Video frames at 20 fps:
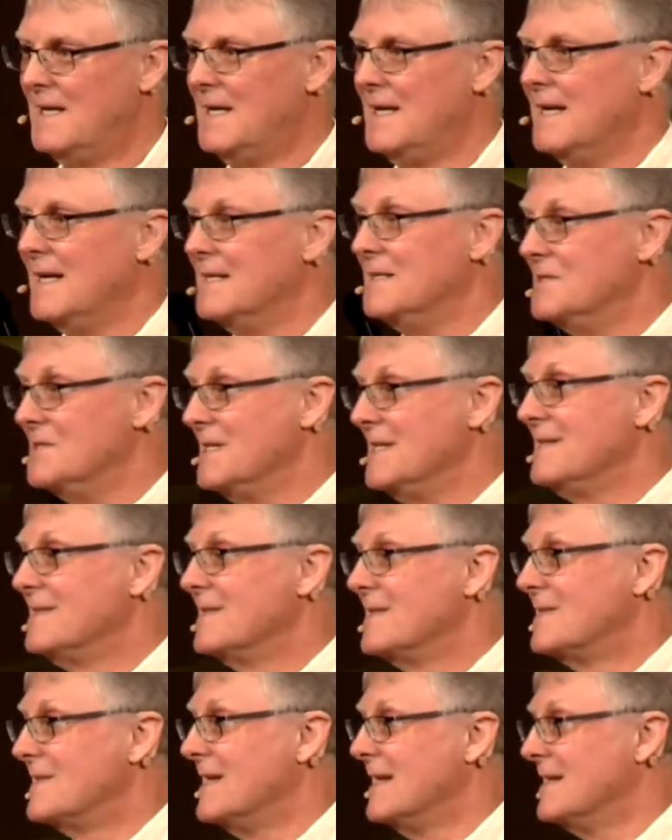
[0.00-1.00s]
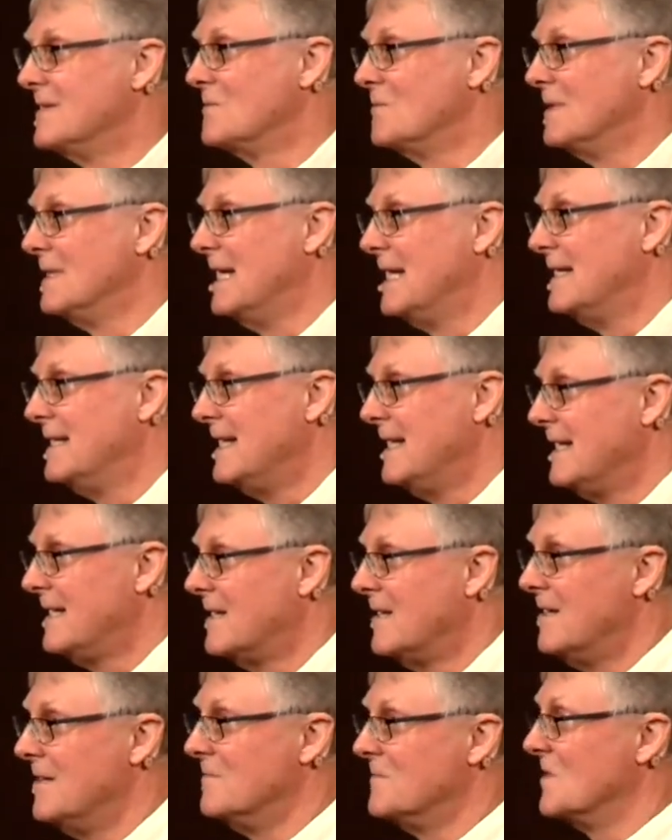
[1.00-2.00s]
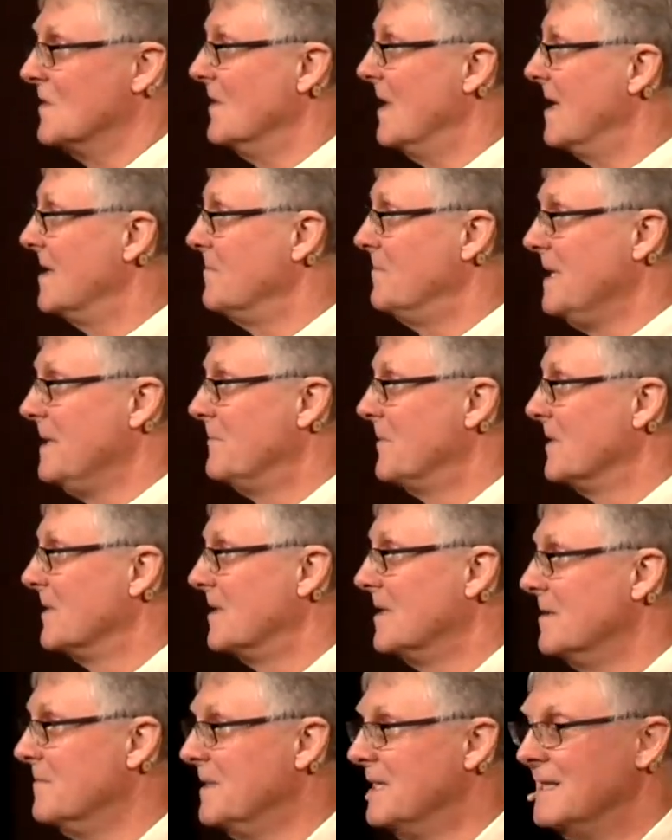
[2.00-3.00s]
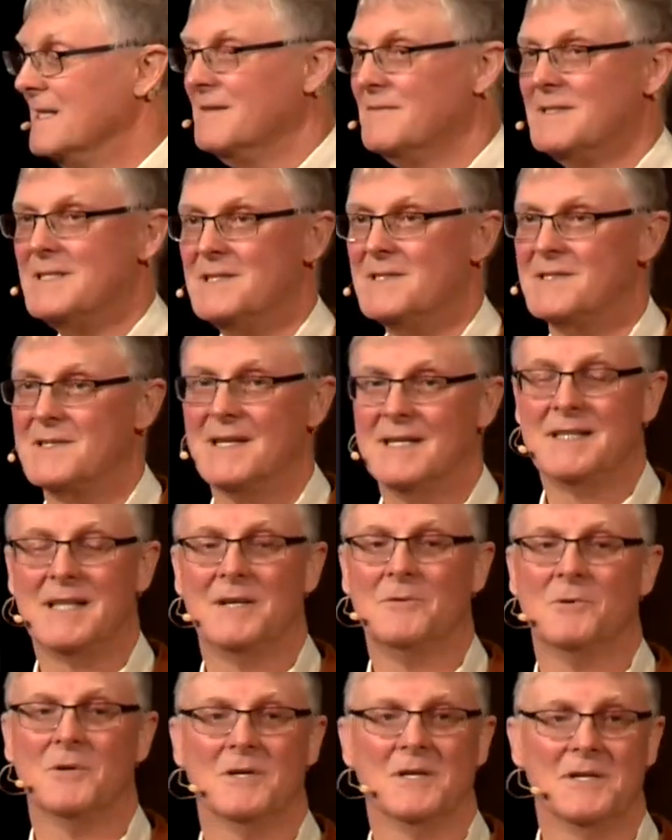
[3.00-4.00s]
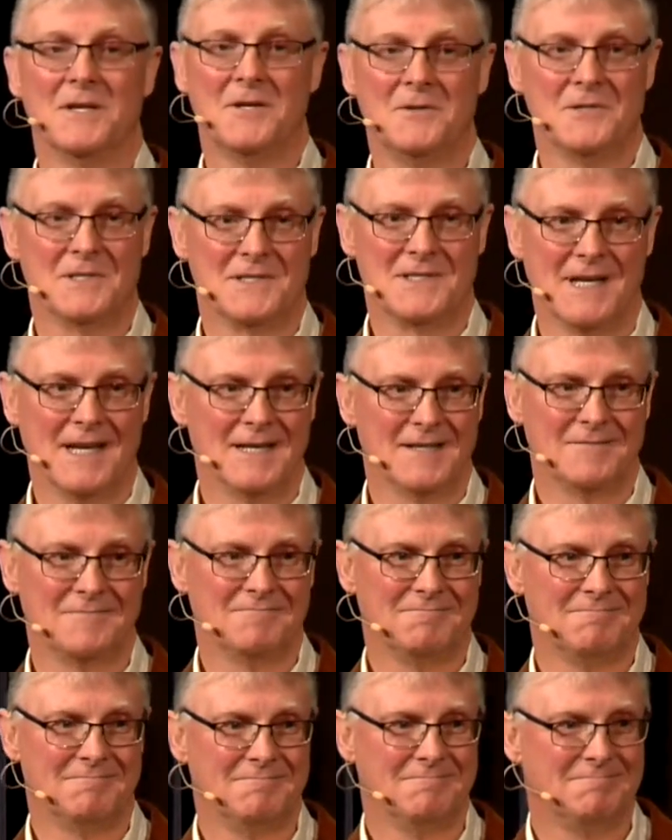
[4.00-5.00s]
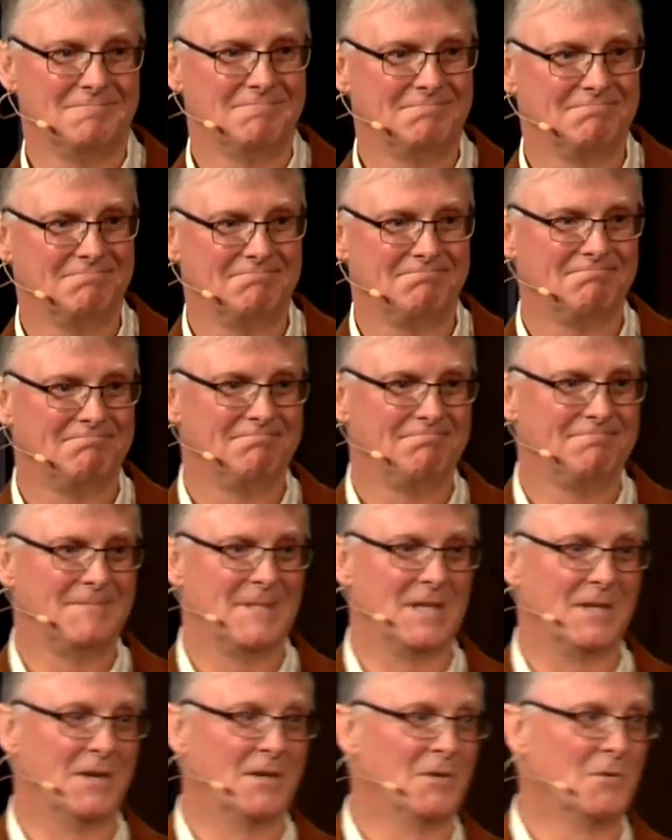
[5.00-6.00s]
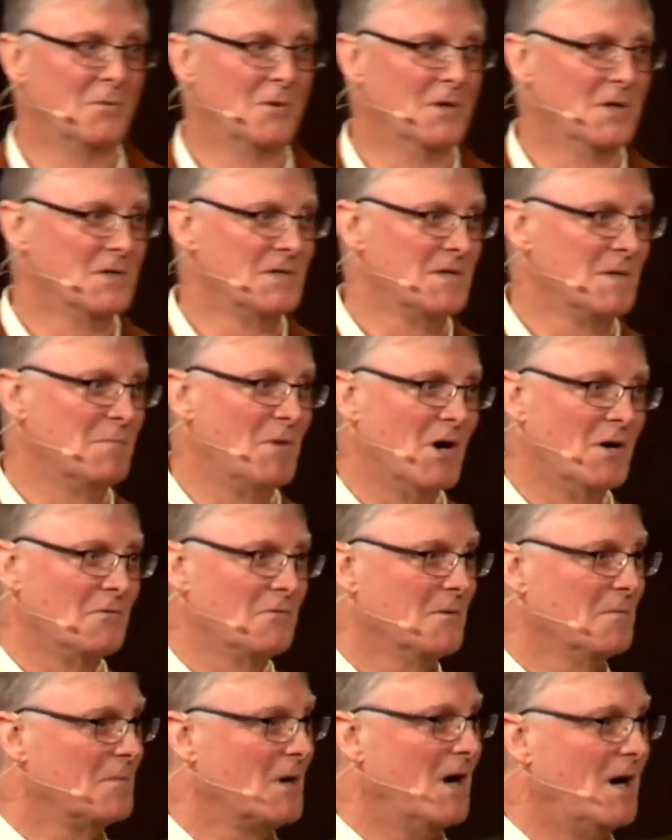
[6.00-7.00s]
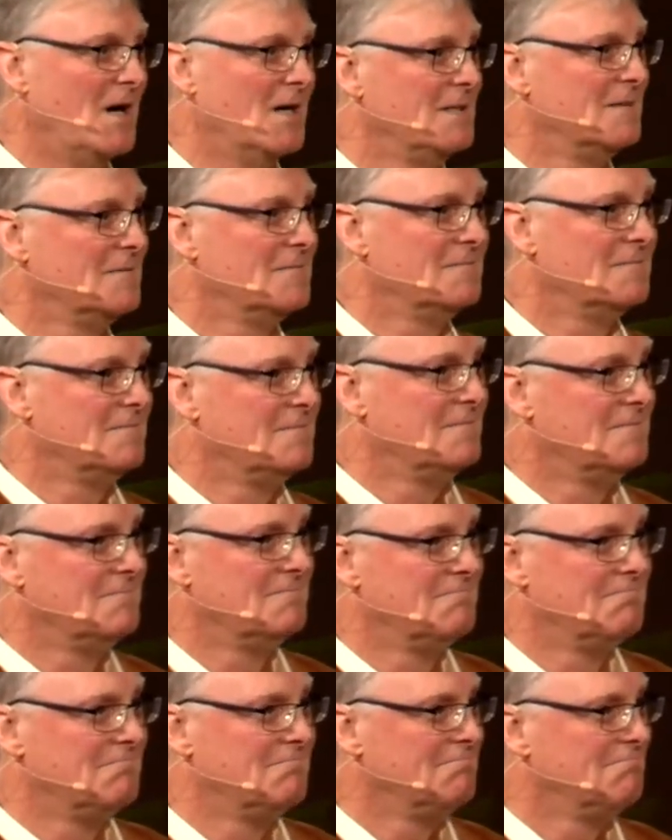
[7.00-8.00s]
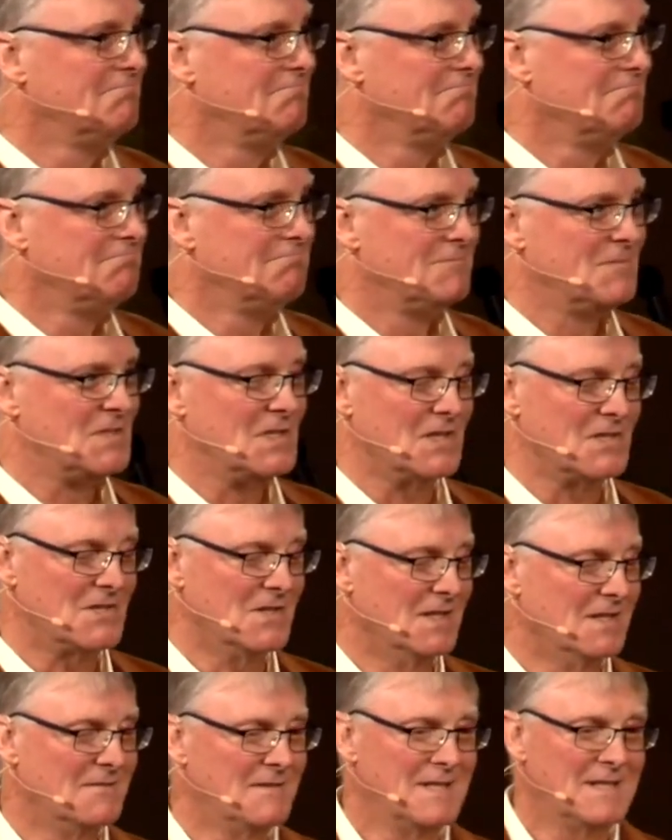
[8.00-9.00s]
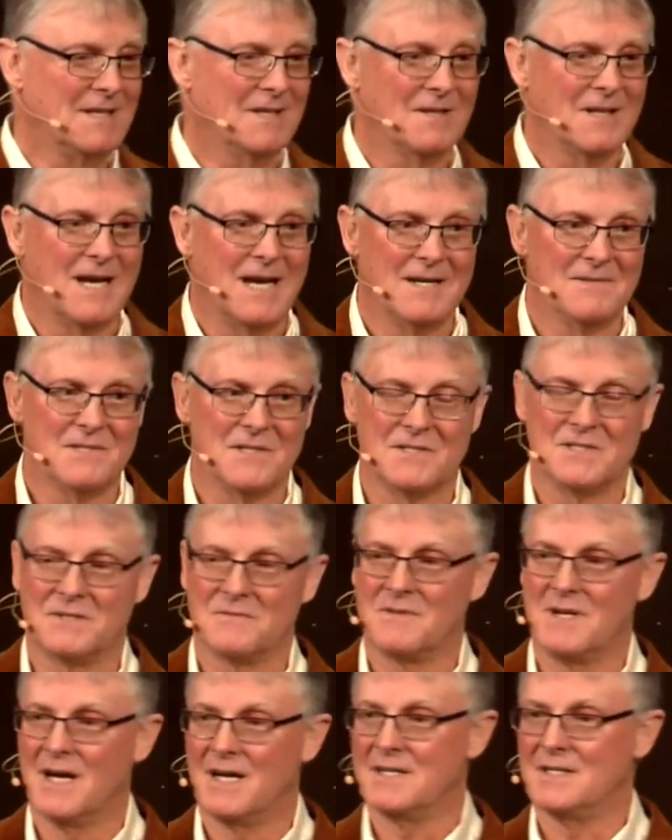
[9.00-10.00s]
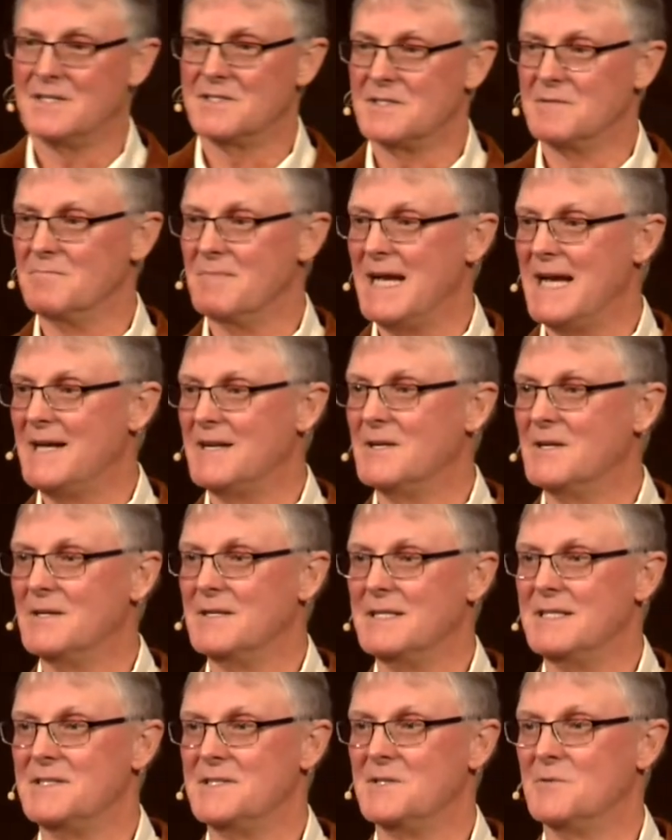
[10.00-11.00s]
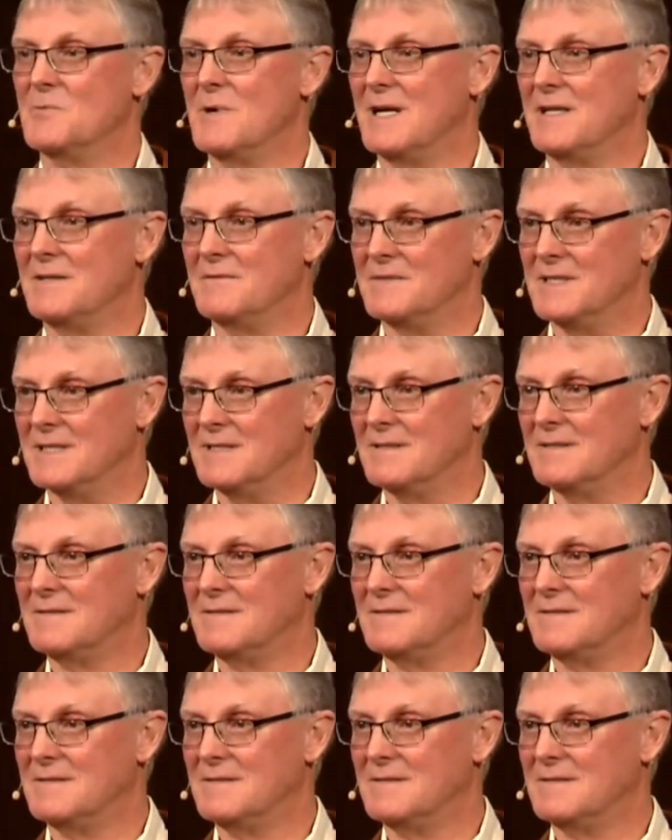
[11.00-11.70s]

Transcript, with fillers: And Jesus says when that day comes, a lot of people are going to be living just like they were in Noah's day. In other words, apart from God, just living their lives as if God doesn't matter and he's irrelevant.